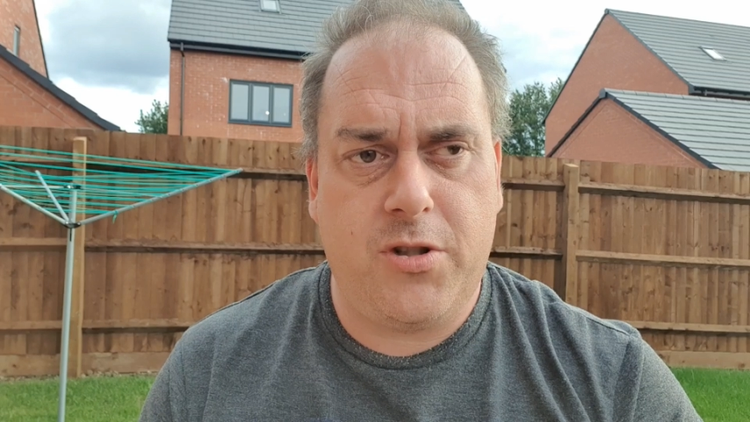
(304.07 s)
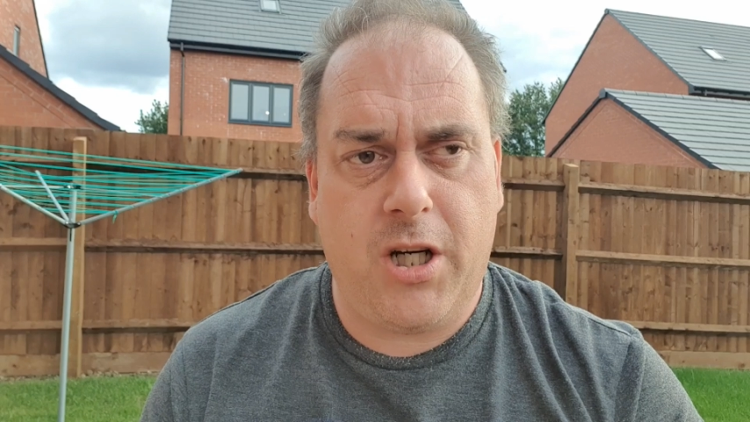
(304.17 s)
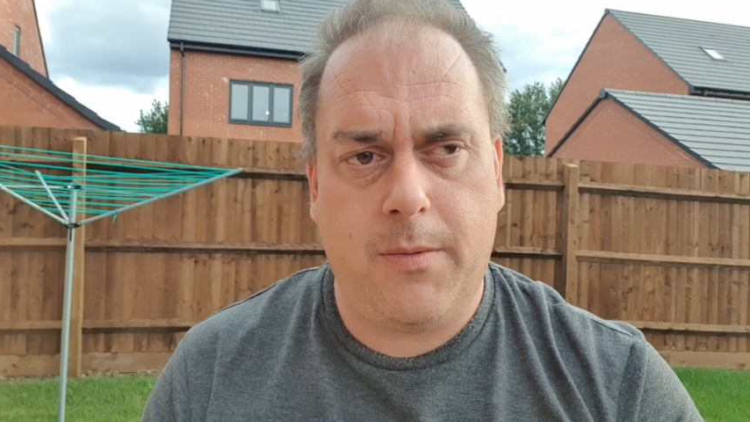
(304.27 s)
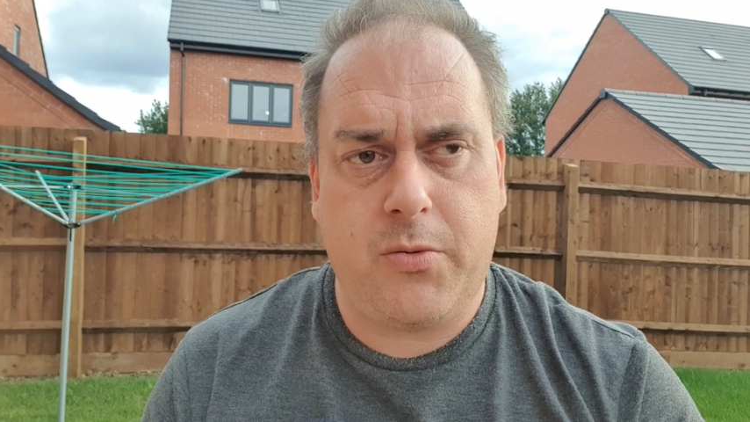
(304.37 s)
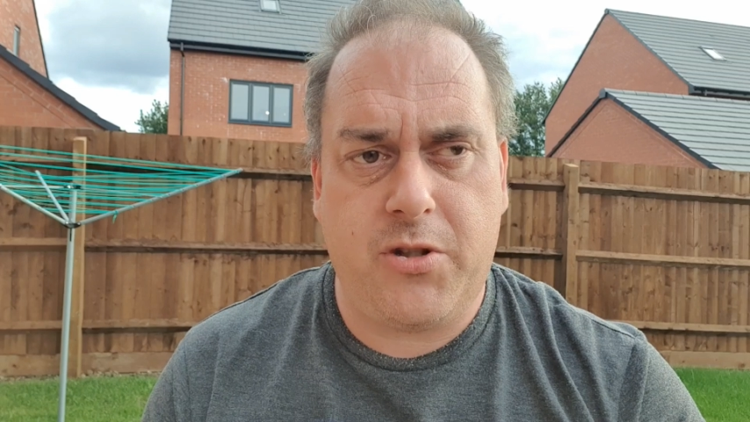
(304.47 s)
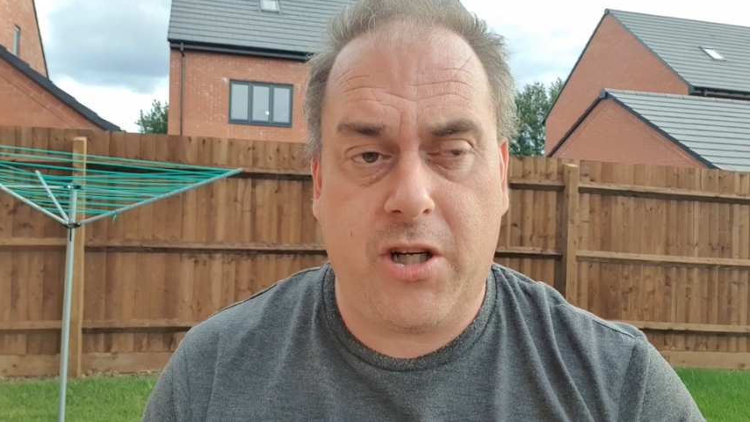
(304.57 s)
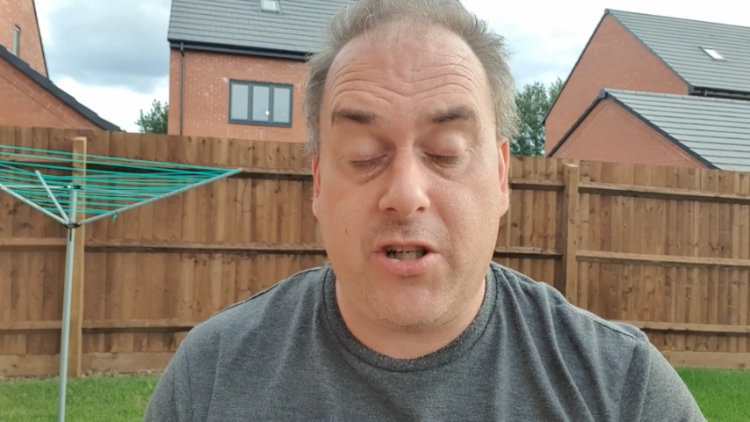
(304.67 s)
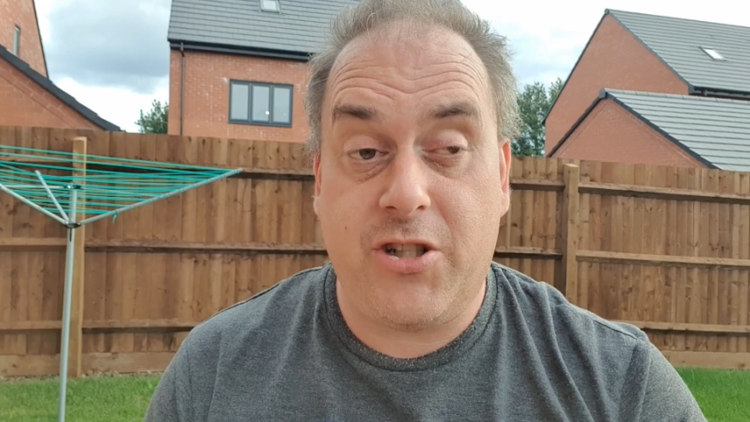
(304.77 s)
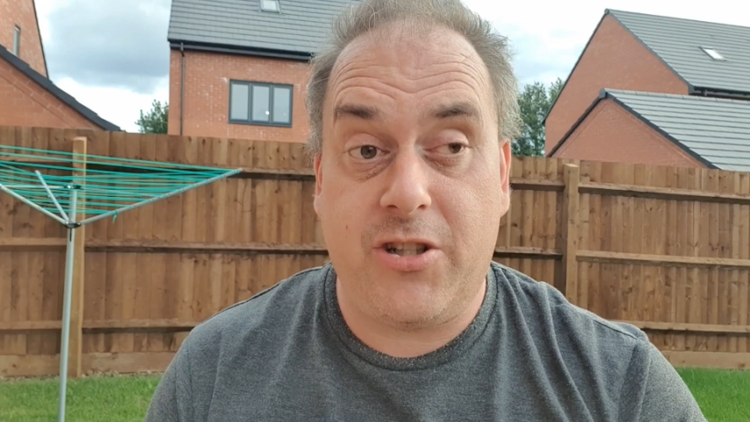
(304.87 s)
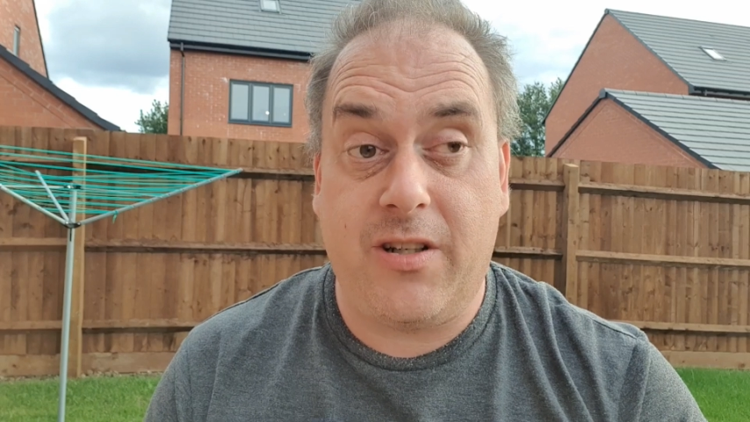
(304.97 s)
Chelmswood
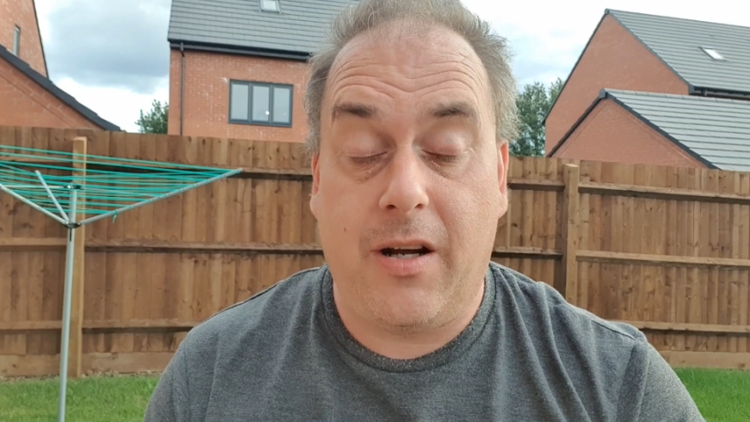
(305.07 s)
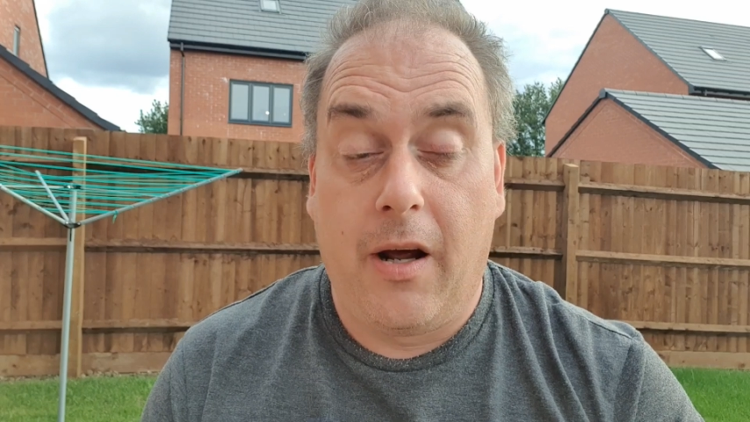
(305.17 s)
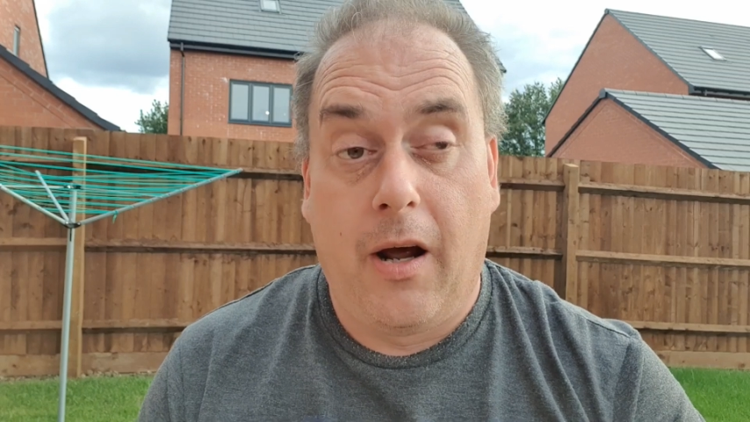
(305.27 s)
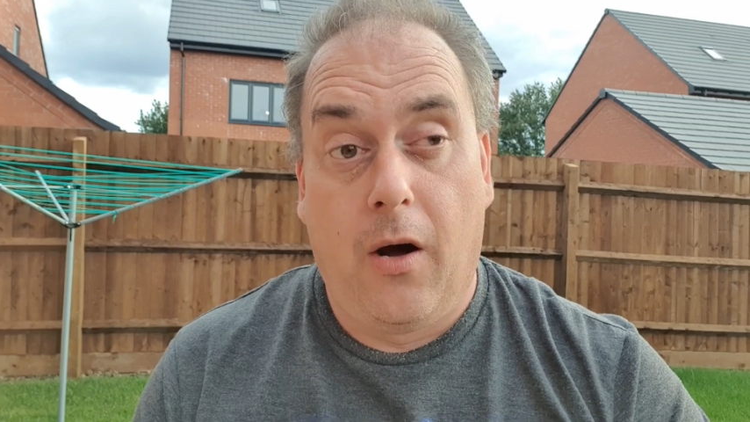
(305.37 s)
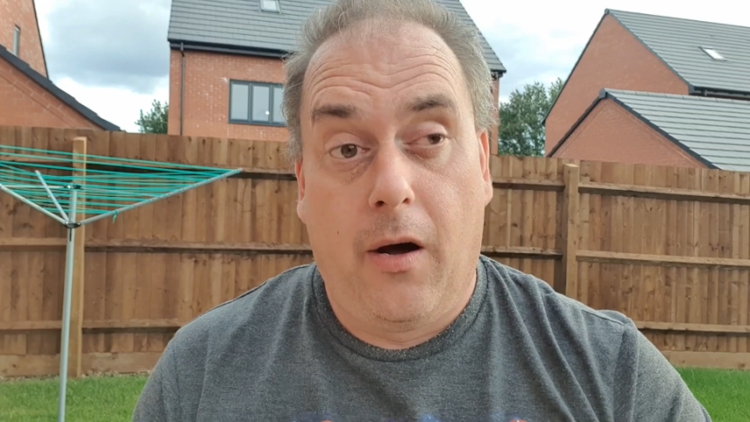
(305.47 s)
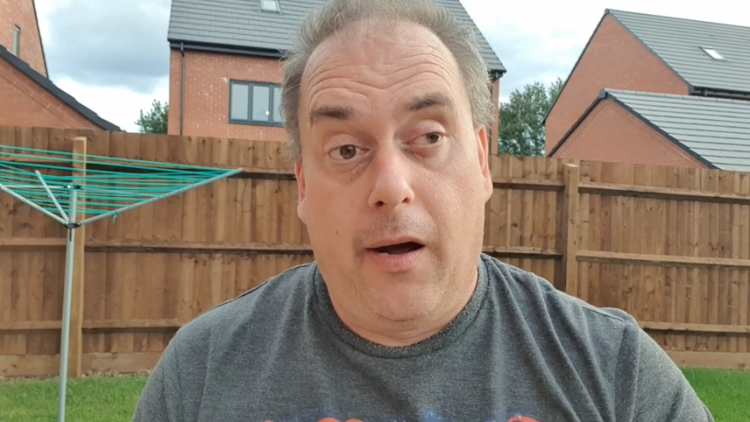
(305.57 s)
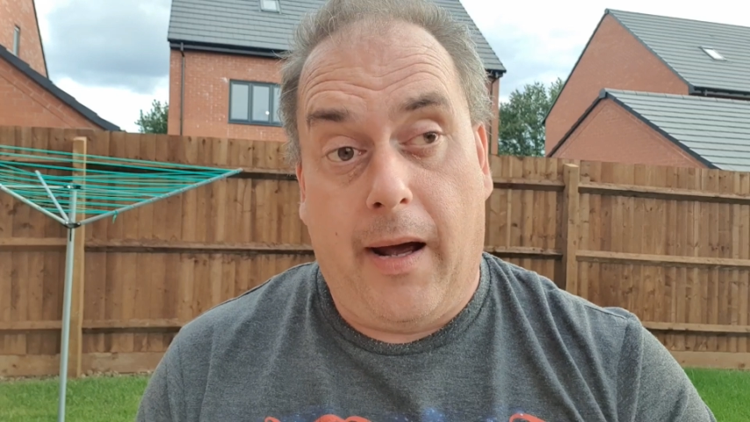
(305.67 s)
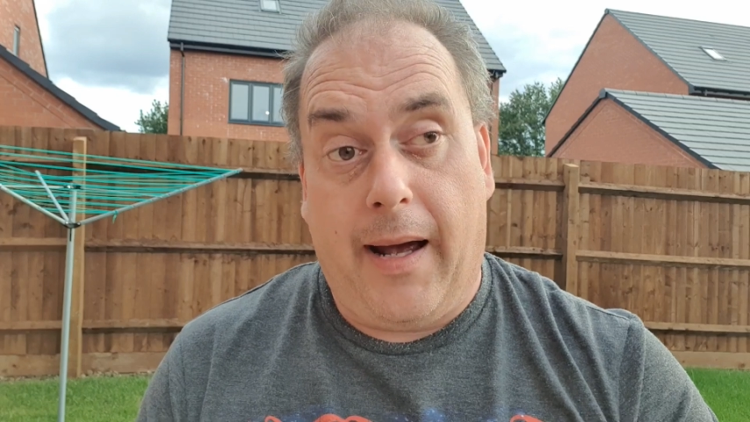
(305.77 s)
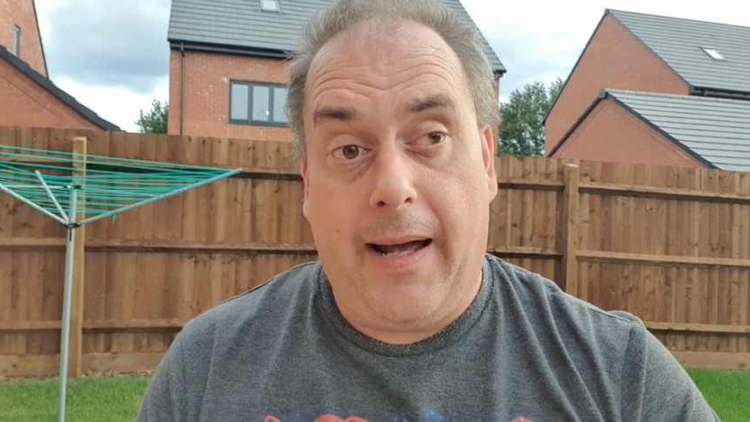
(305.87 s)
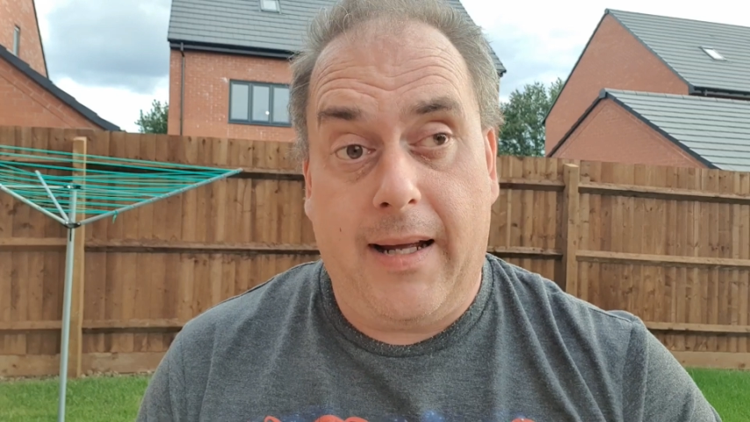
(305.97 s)
Junction
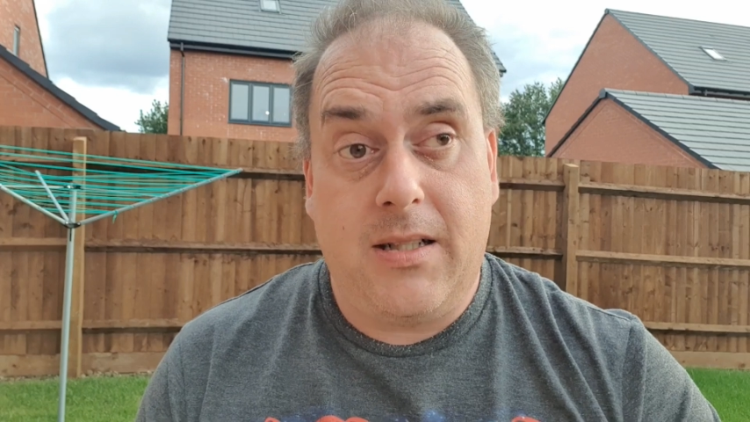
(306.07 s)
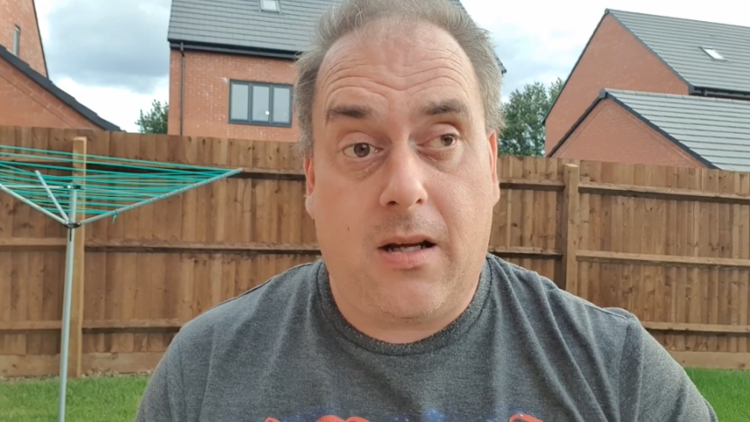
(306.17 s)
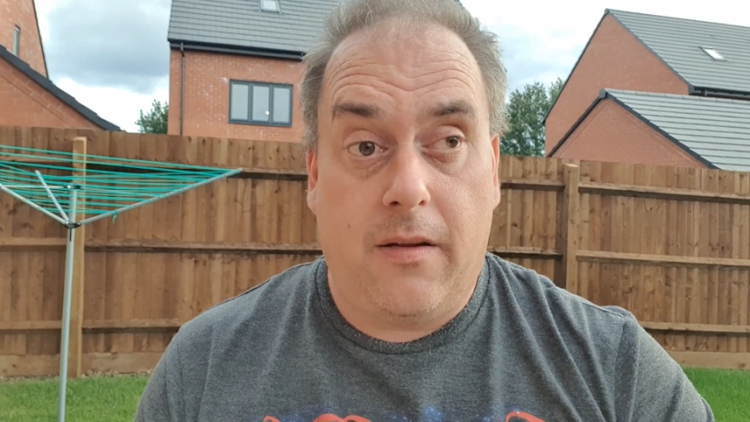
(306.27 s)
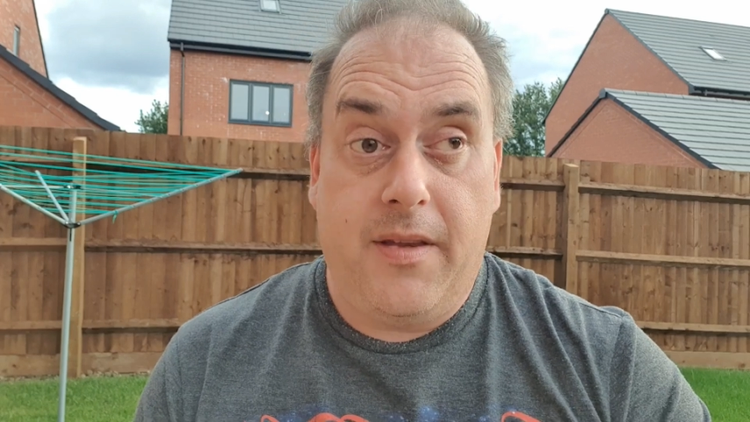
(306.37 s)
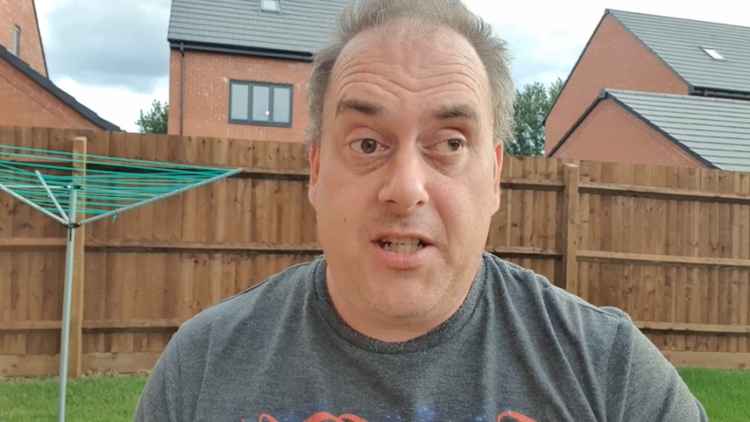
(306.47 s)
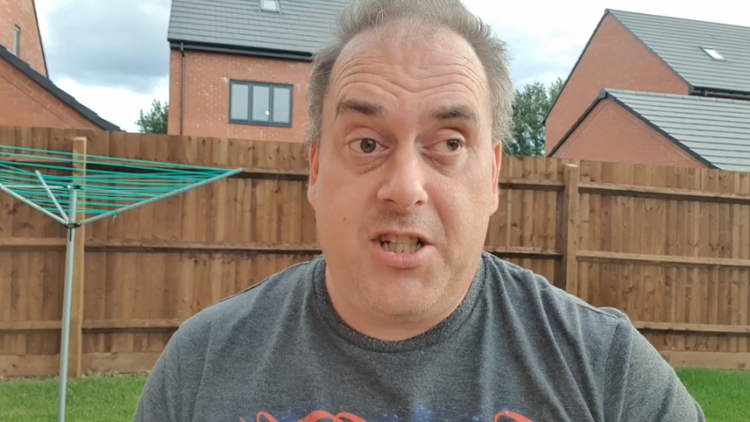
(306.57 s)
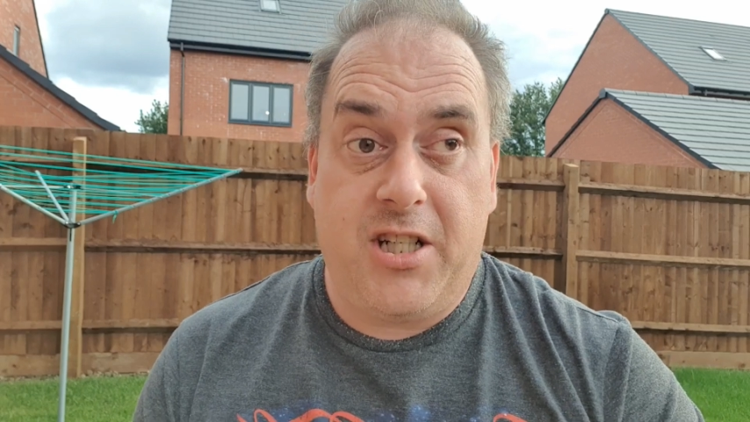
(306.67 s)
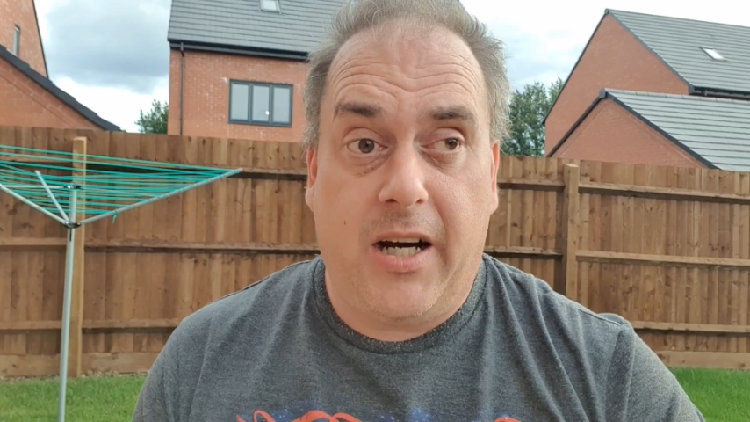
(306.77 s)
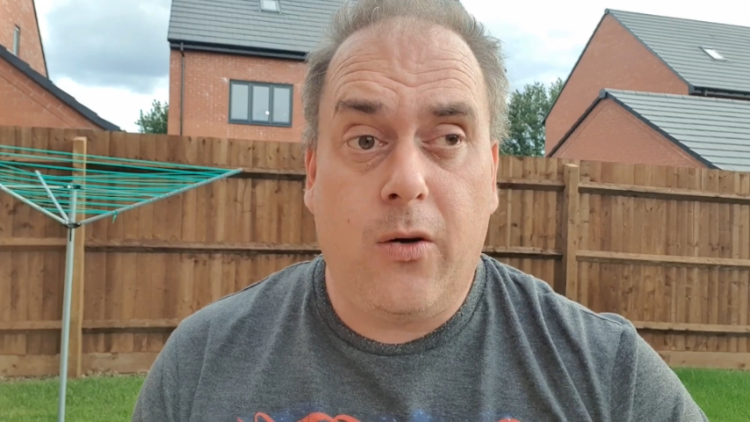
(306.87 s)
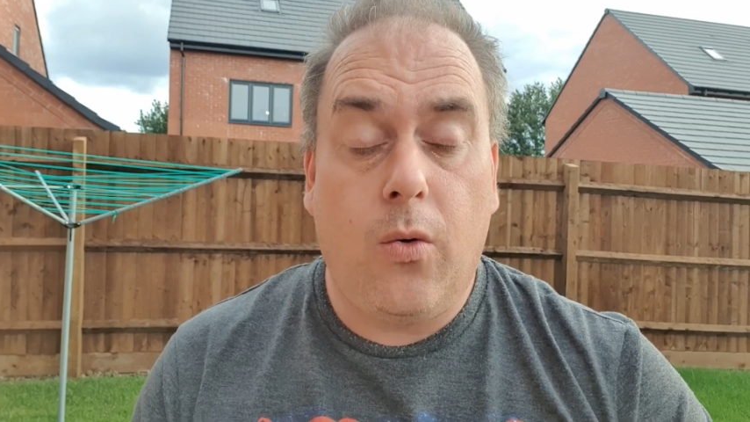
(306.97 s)
and this
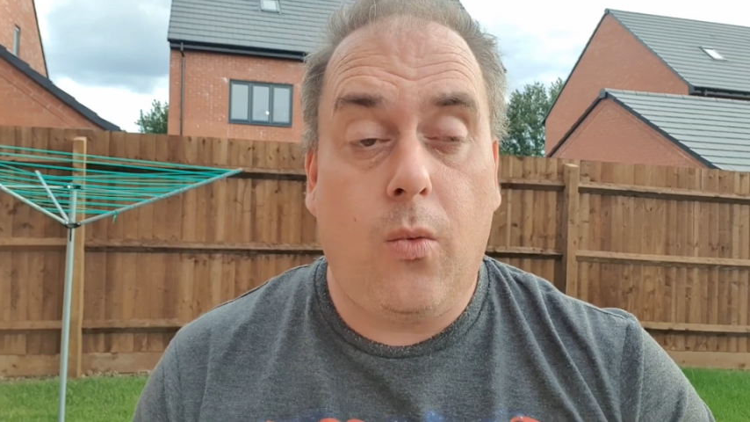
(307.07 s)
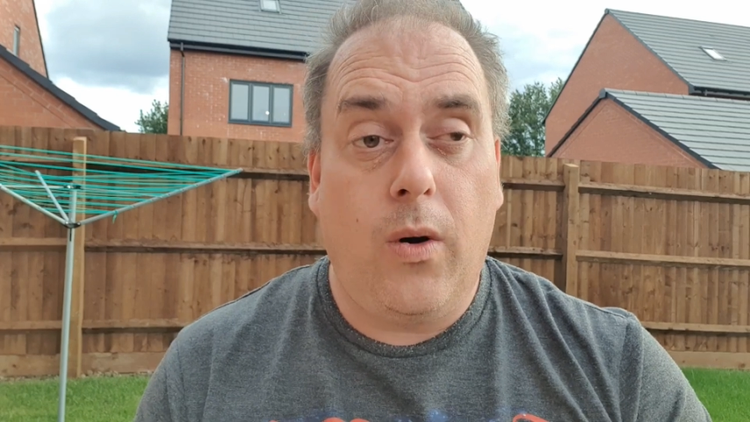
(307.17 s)
channel?